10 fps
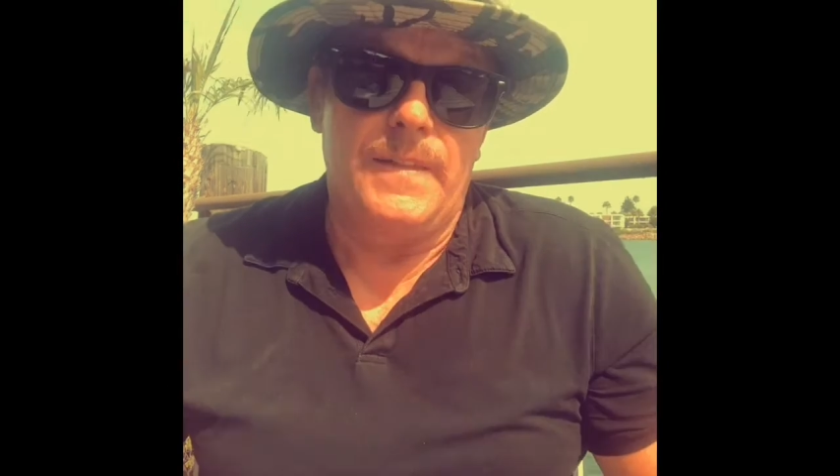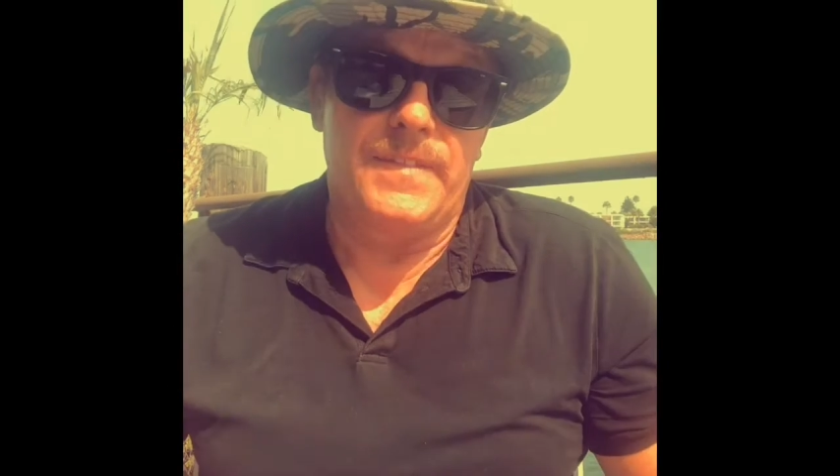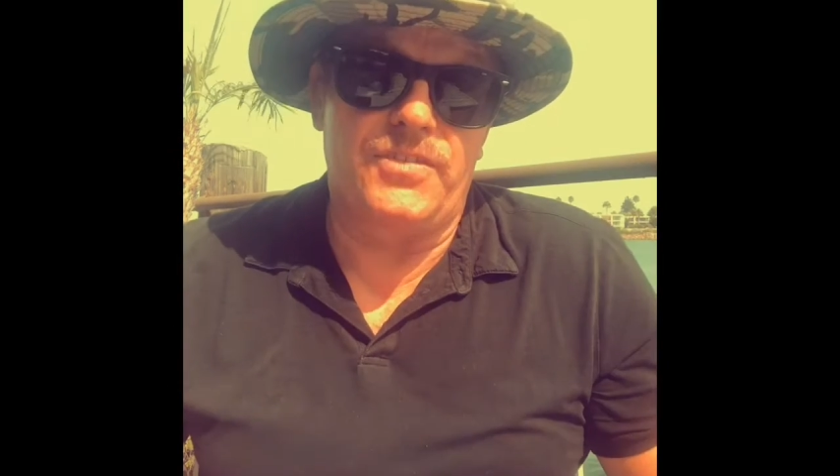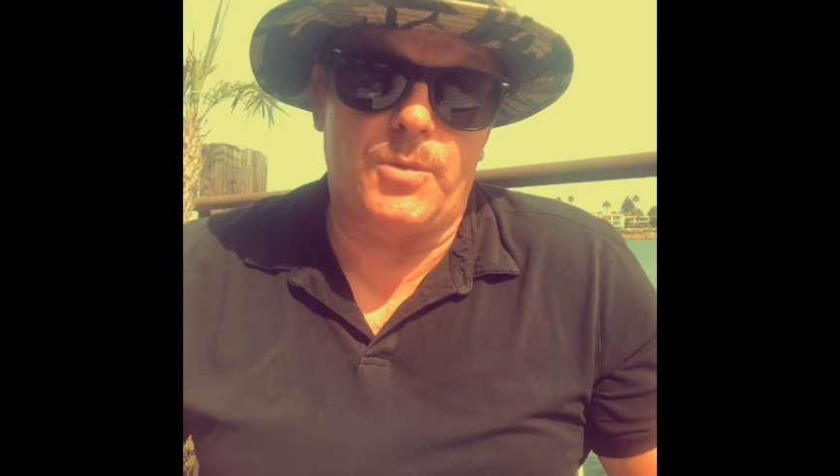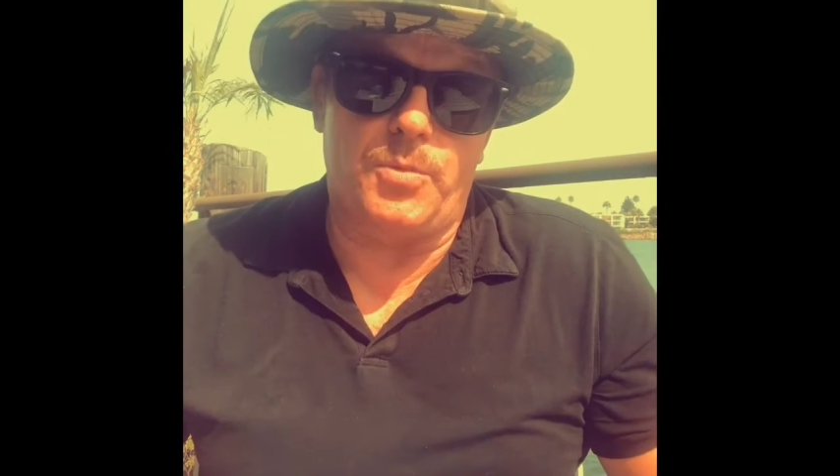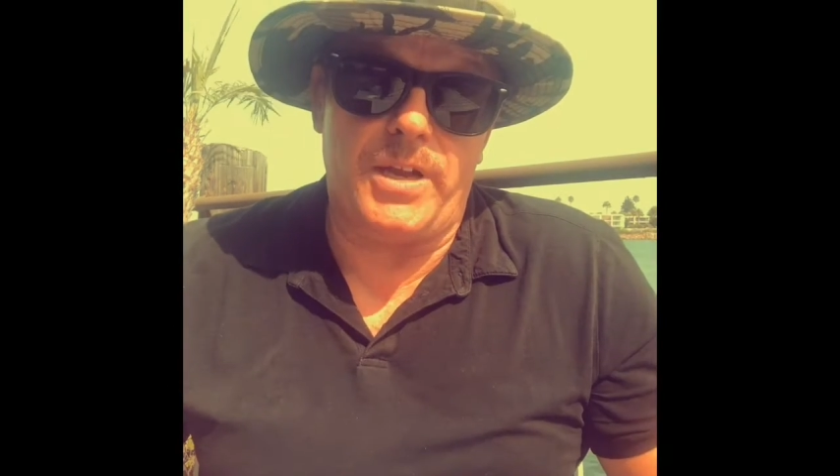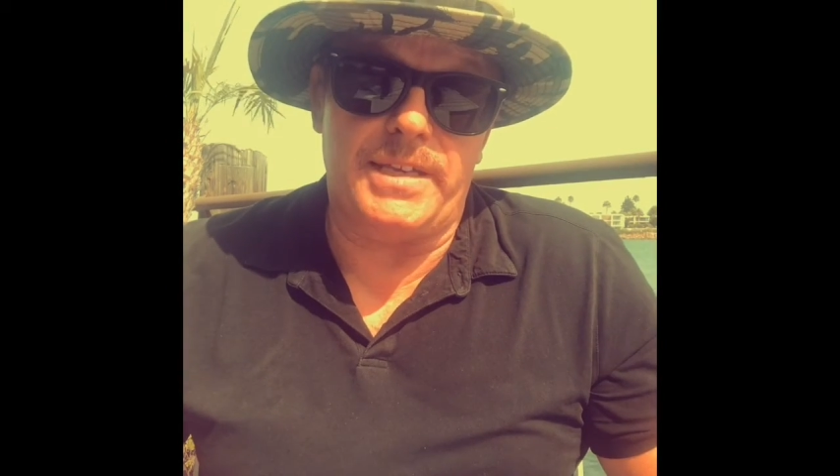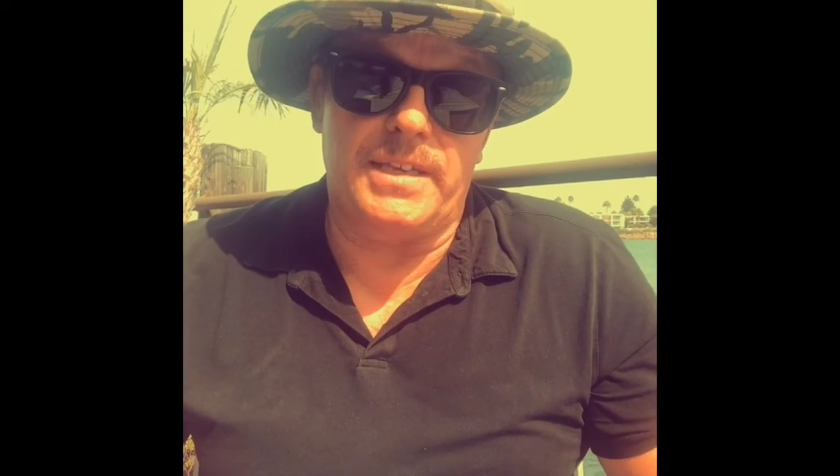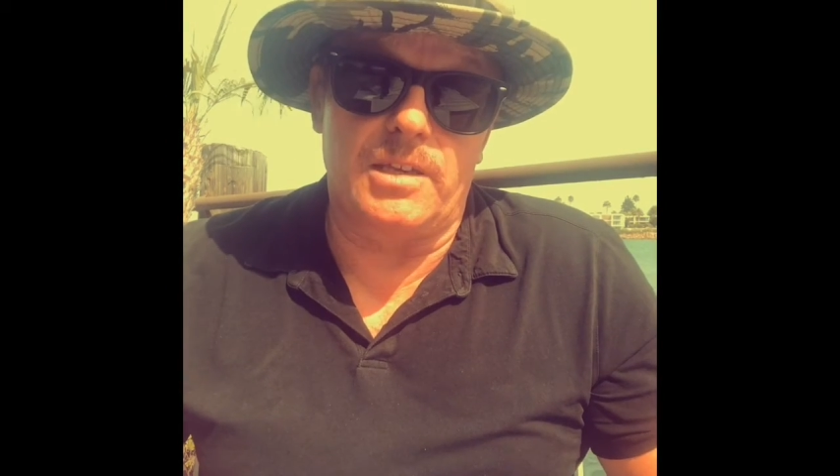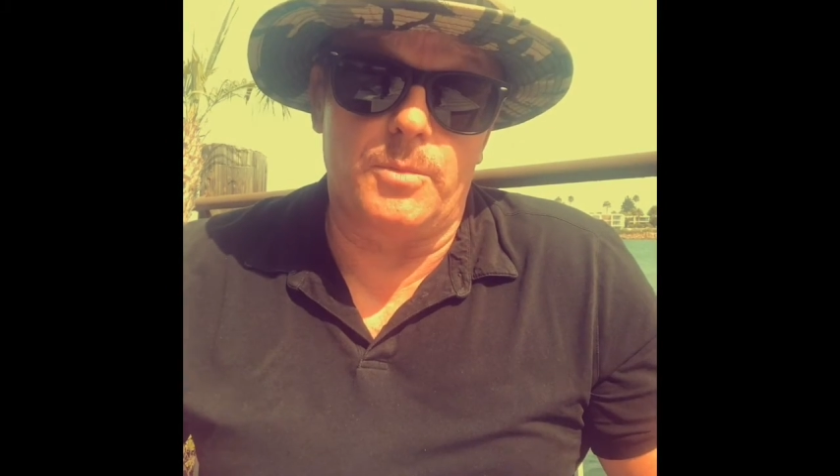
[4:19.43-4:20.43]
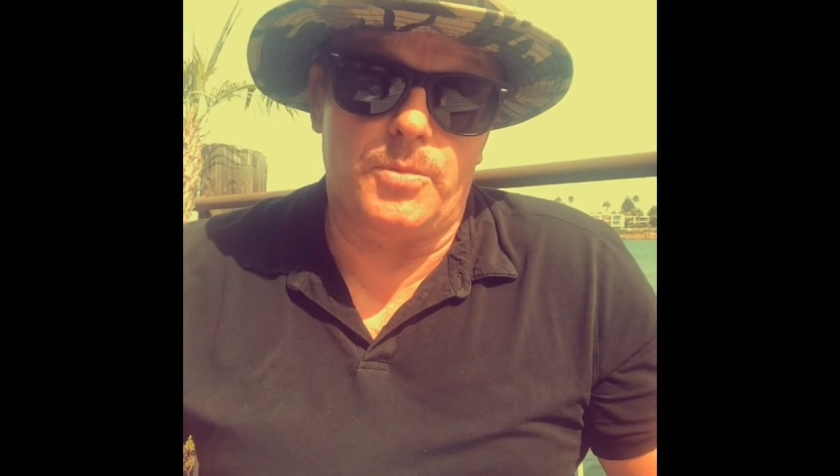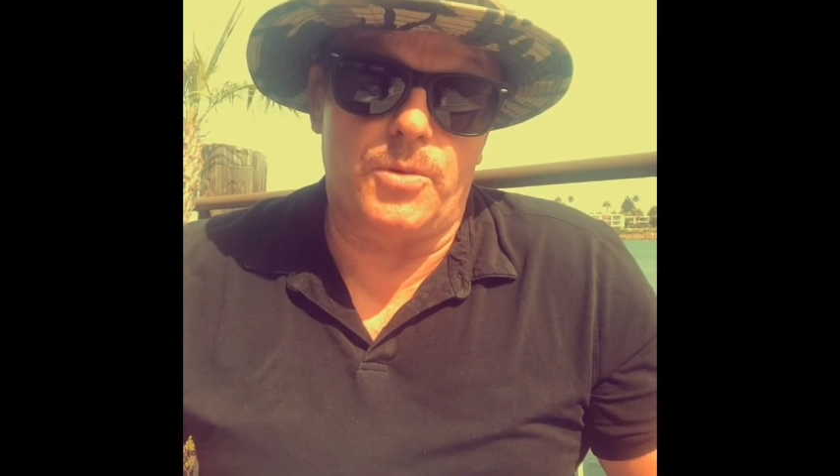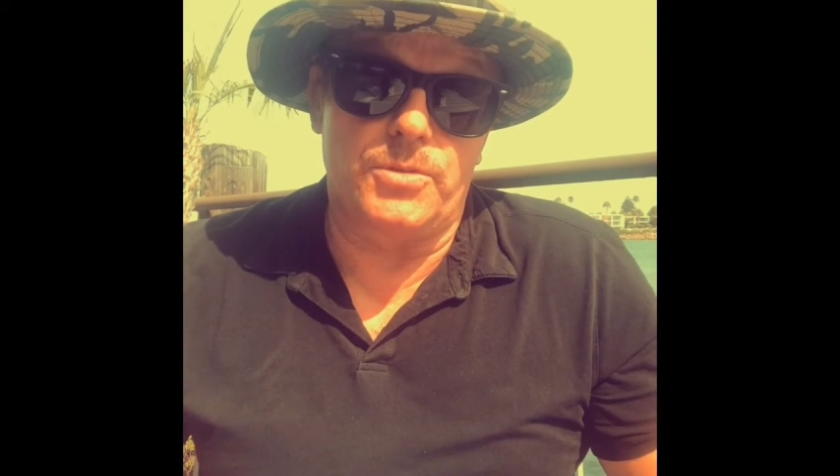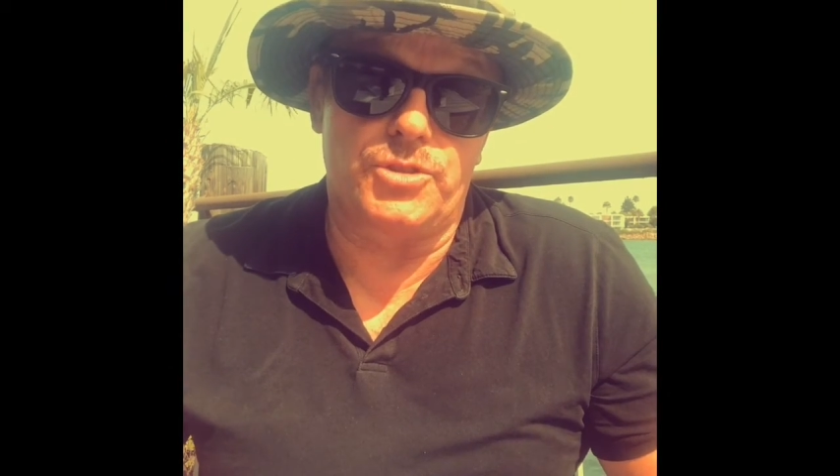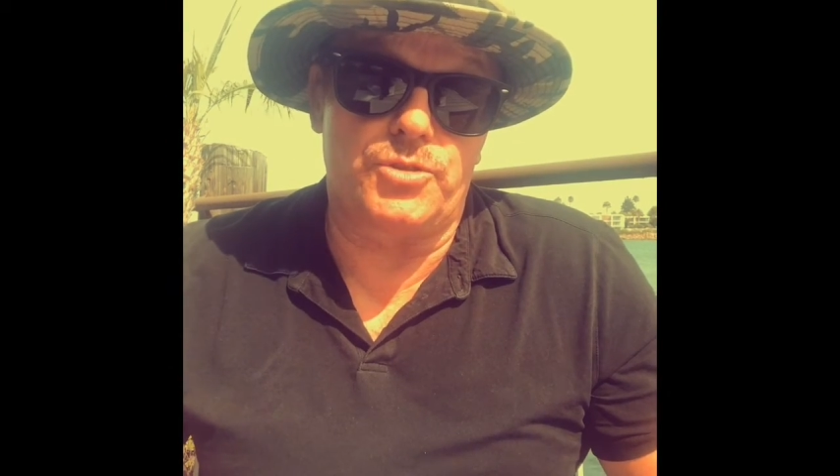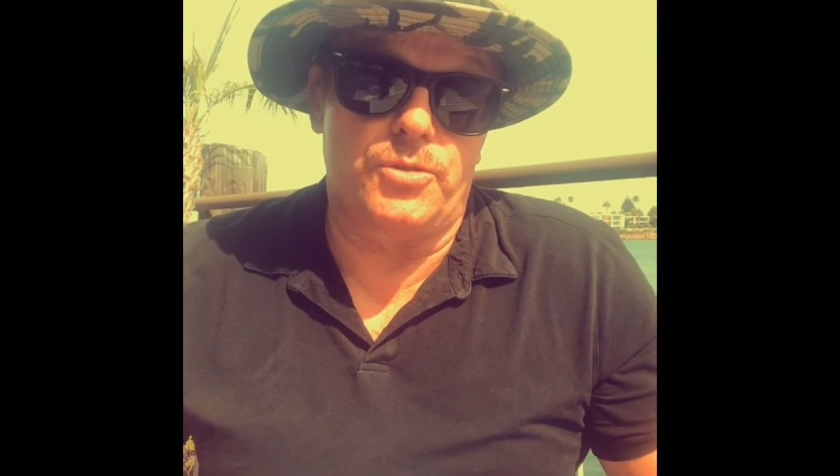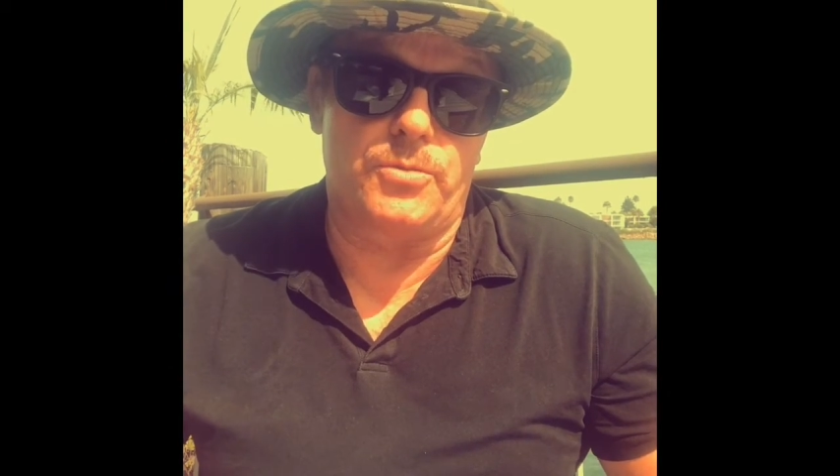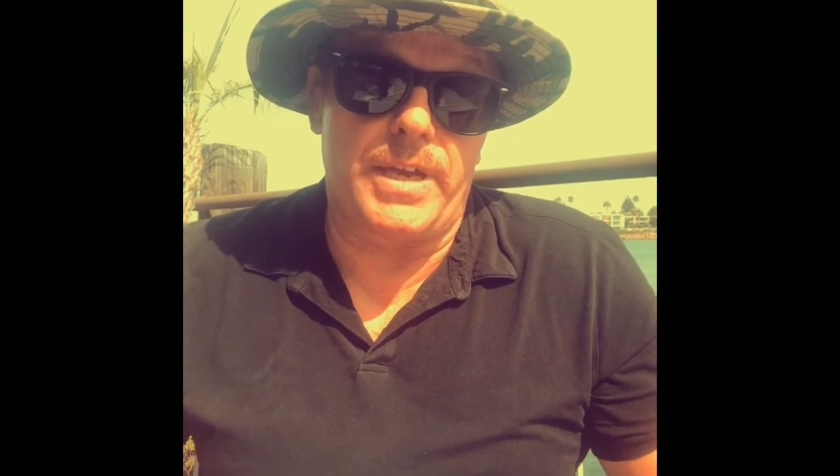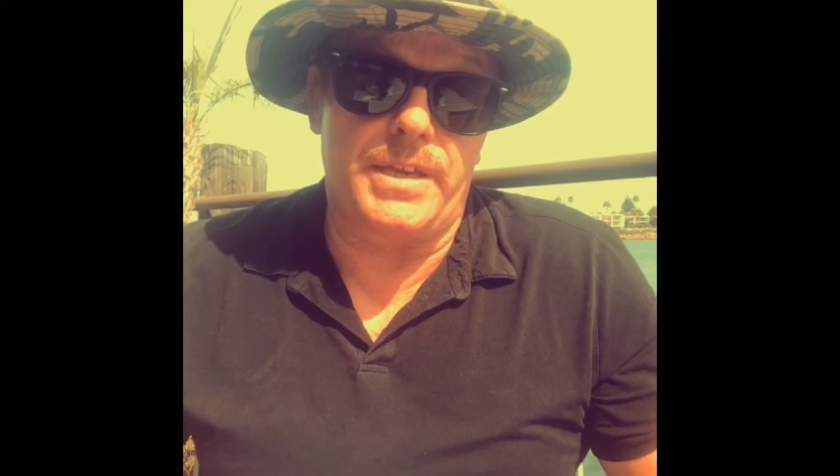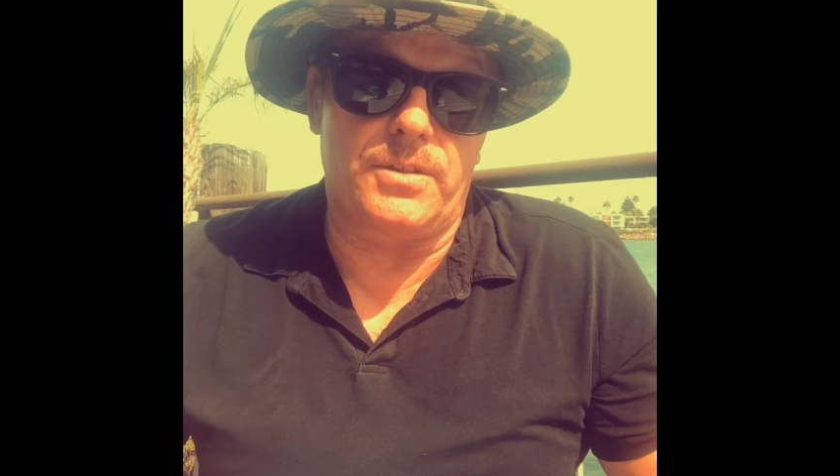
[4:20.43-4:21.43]
This is a practical approach to a
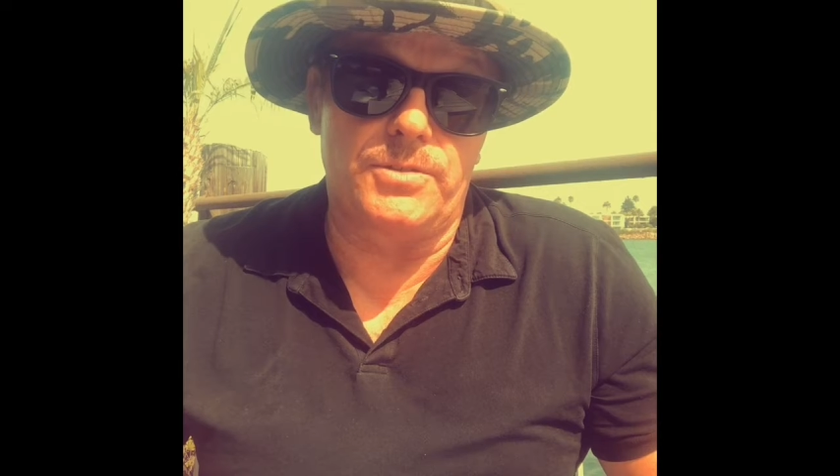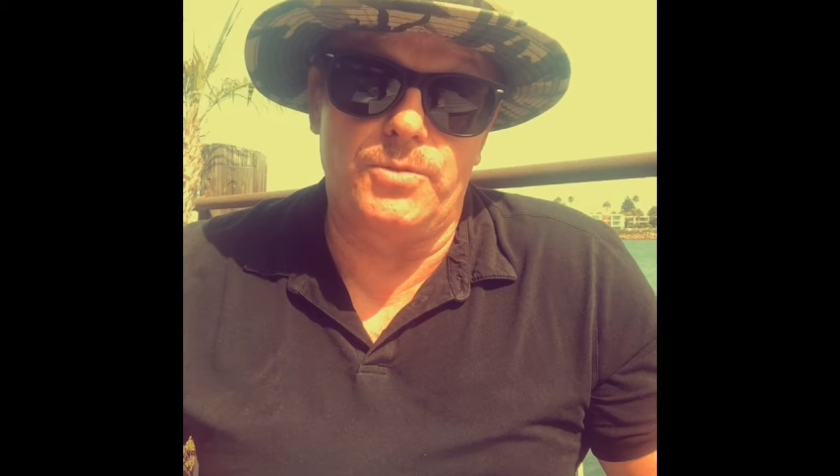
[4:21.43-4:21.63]
radical